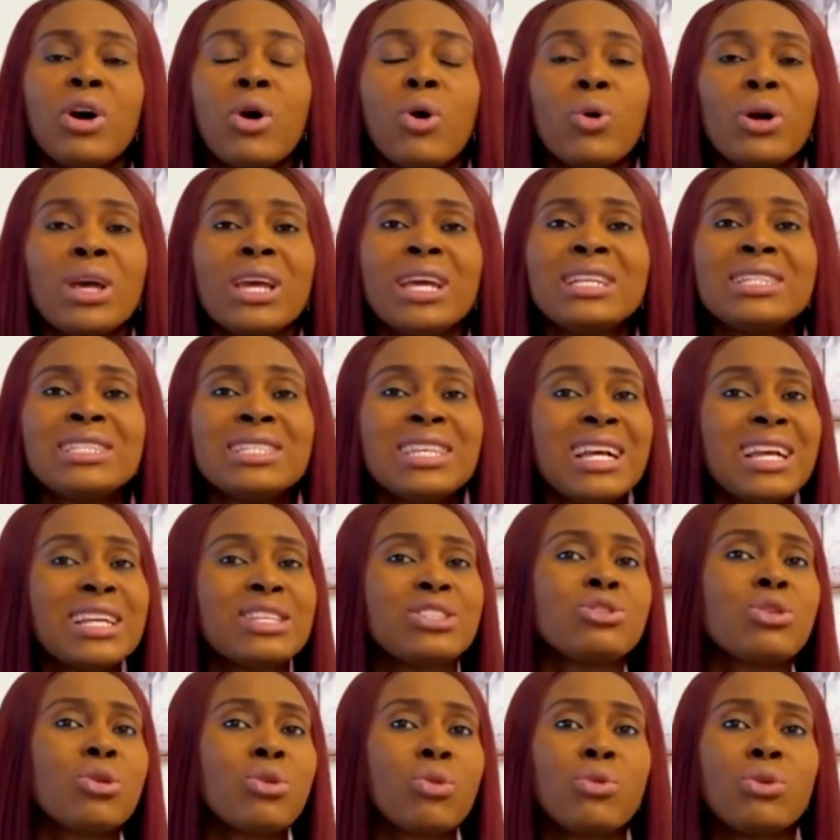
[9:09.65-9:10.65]
Okay, tech
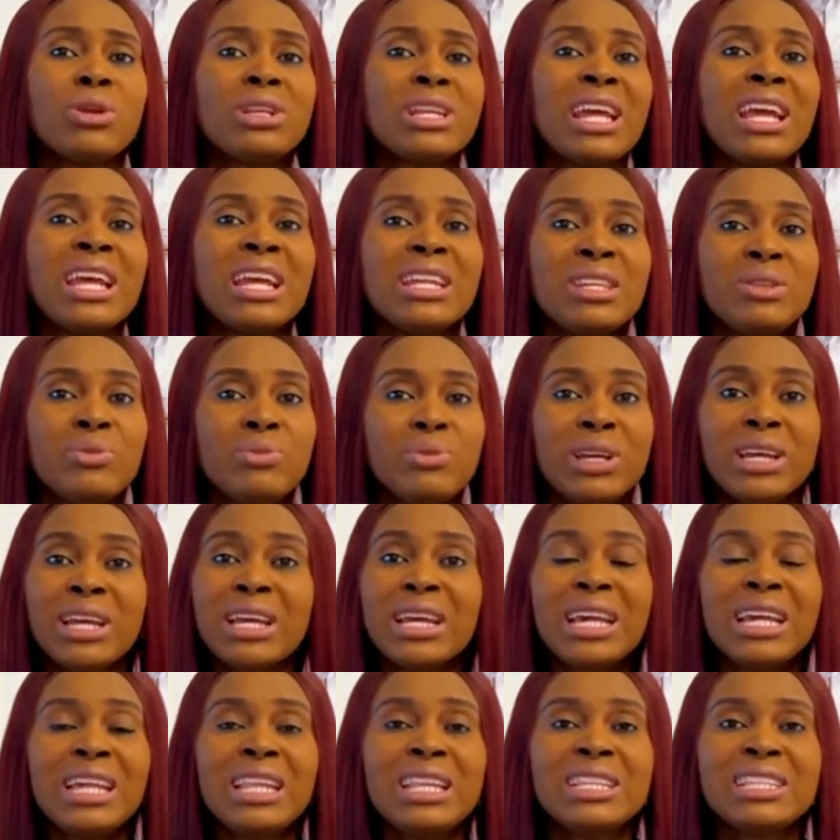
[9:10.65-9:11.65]
is not going anywhere
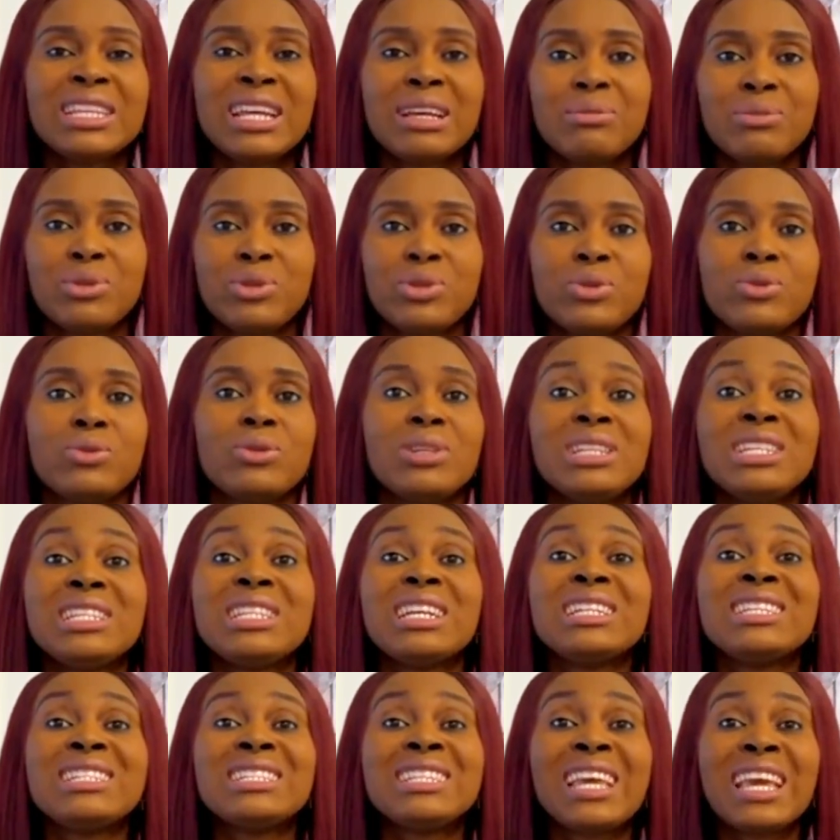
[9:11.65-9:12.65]
anytime soon. It
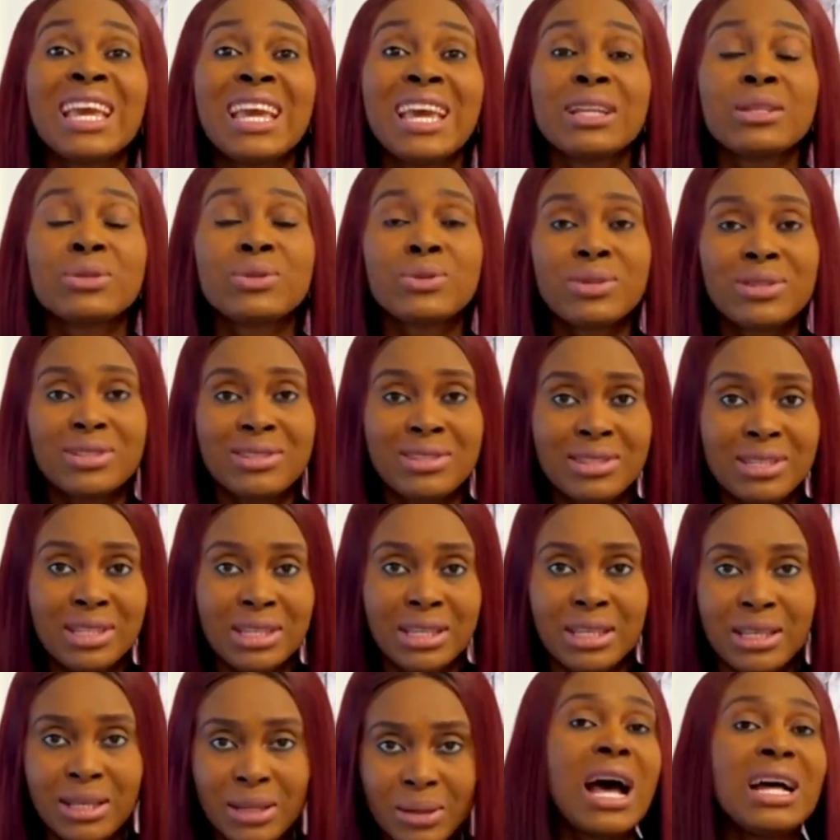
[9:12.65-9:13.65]
is here to stay.